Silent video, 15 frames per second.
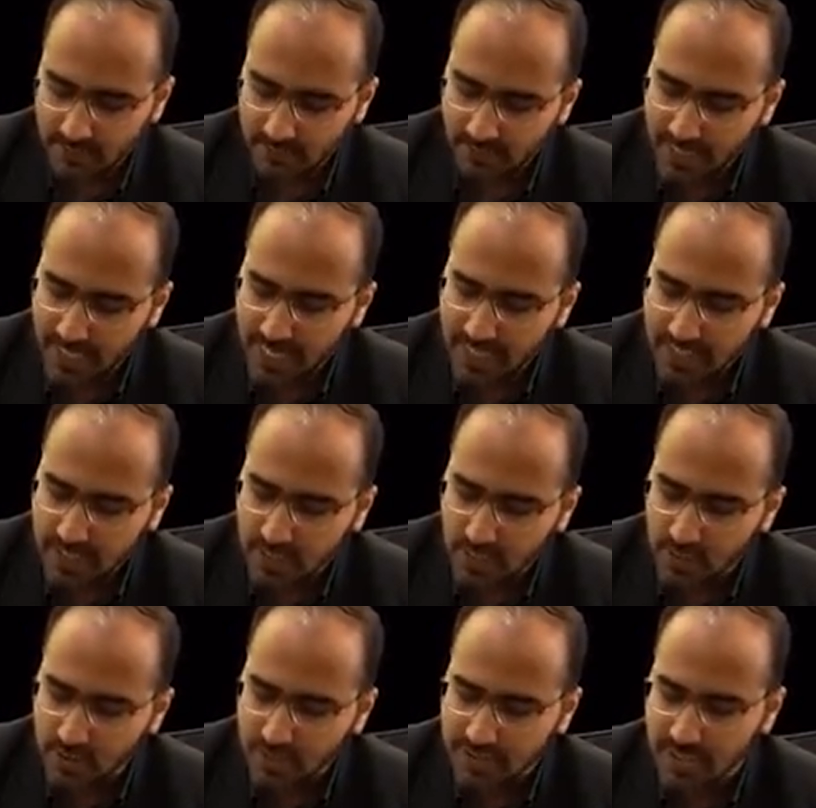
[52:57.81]
Whereas
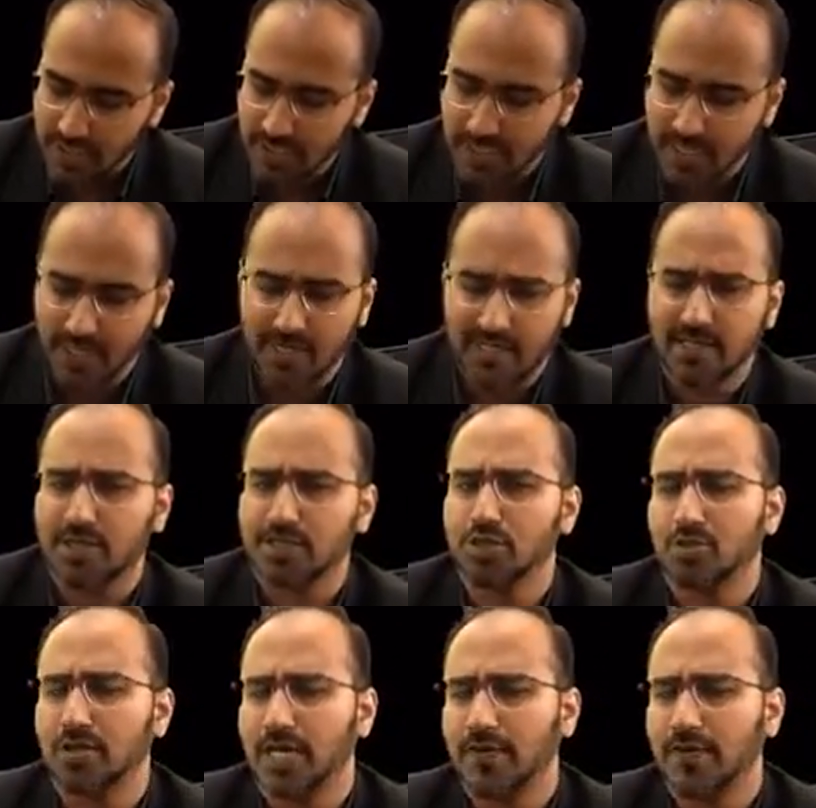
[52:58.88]
closed circuit, there is no